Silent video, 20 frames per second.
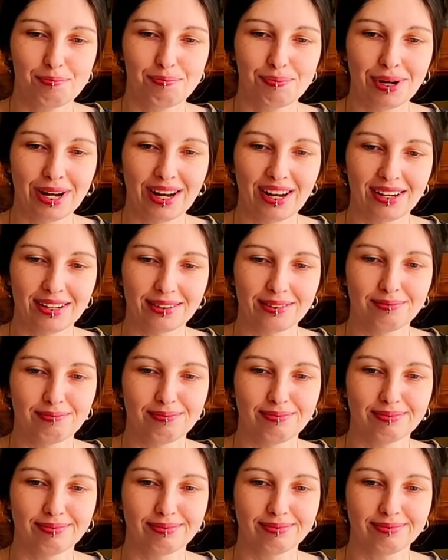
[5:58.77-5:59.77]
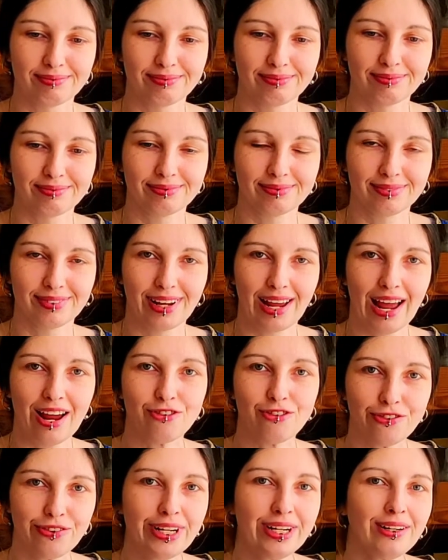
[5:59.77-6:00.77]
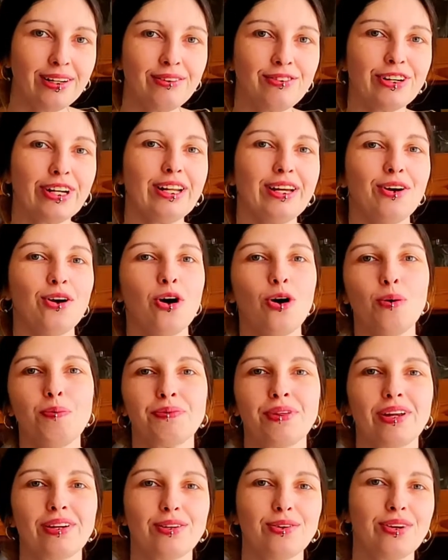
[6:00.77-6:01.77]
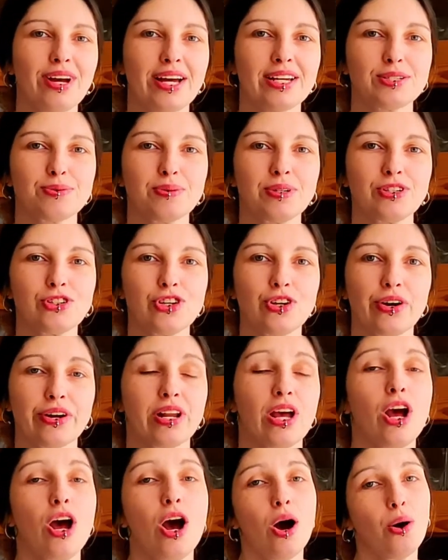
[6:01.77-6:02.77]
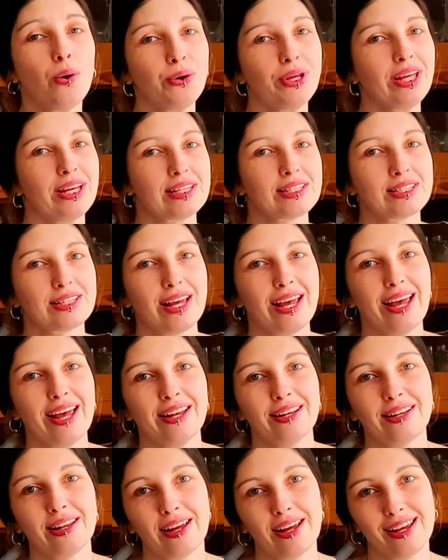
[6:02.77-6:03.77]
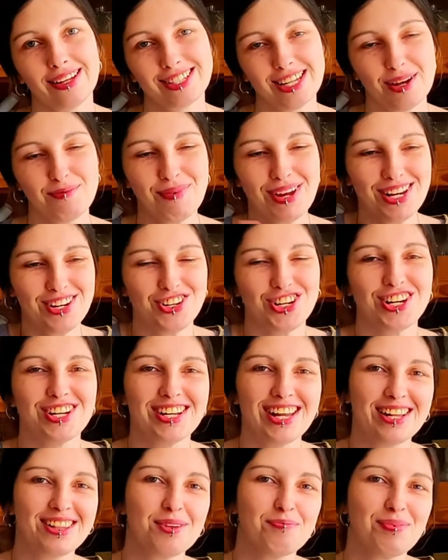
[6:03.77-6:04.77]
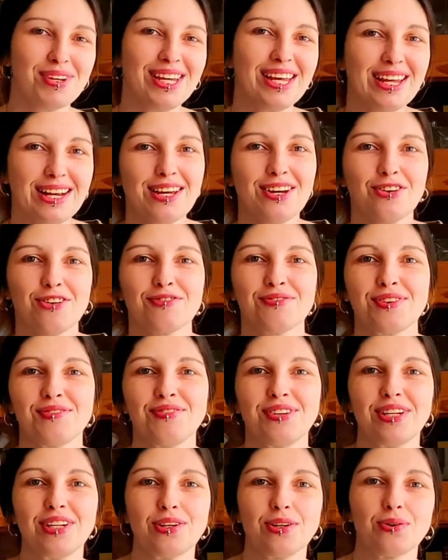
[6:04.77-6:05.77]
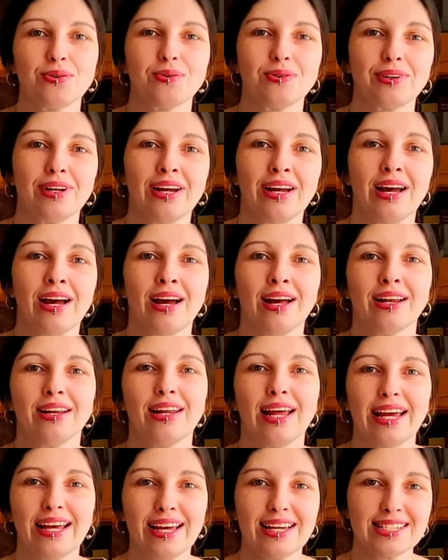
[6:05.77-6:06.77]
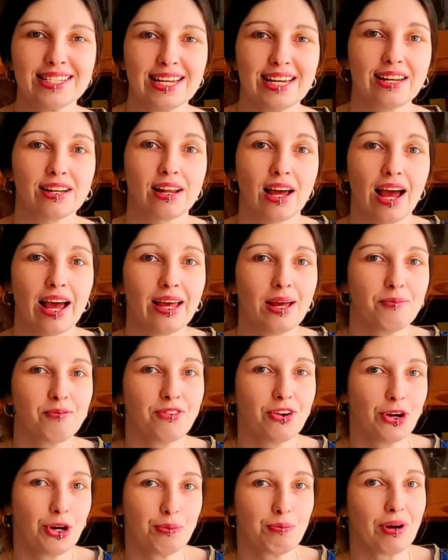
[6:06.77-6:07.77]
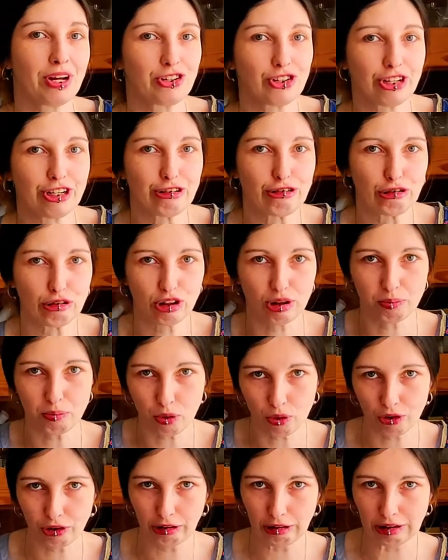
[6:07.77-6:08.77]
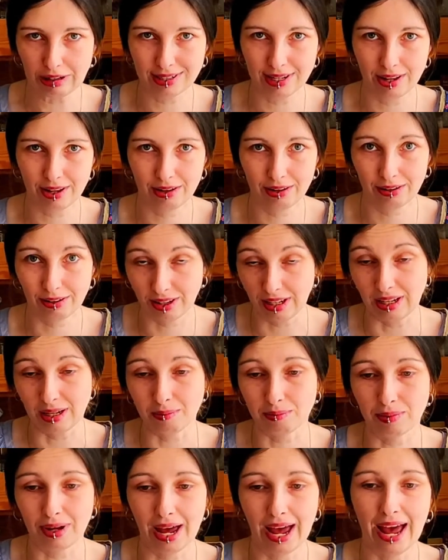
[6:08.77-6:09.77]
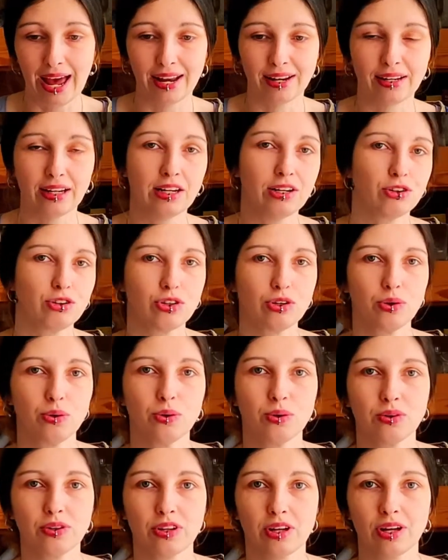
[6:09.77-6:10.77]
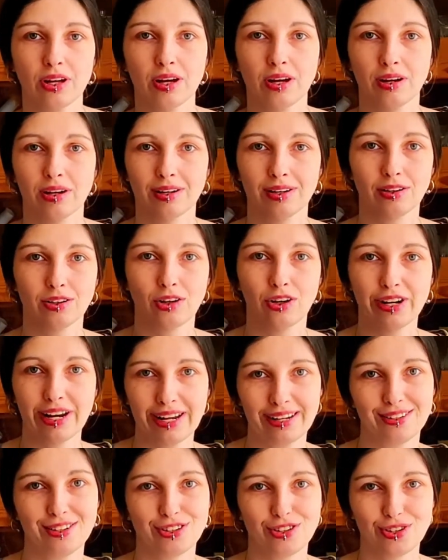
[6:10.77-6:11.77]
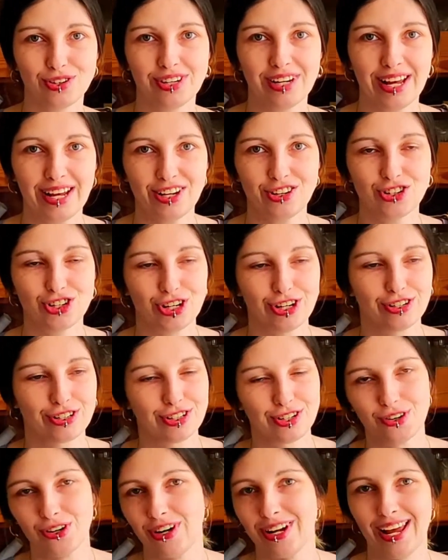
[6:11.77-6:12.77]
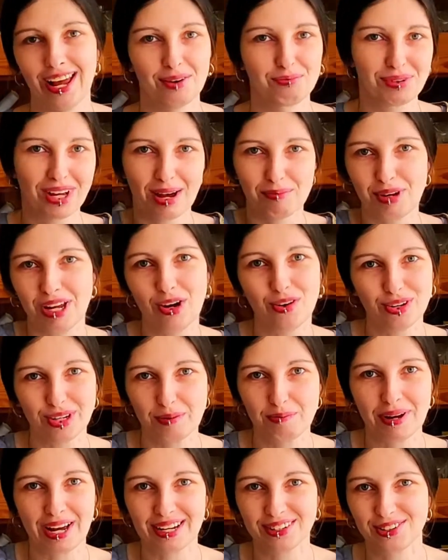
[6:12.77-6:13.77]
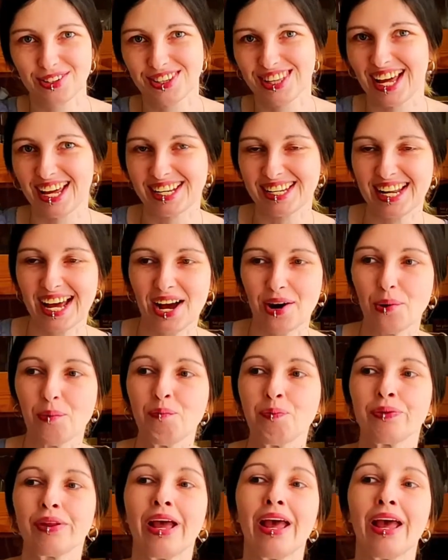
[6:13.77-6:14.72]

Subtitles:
But I really, really hope that you guys will join. Oh yes, and as I mentioned at the beginning of the video, like I said, I am very much into the Mori theme and into the connected to nature. Sorry, I'm coming only back to that now.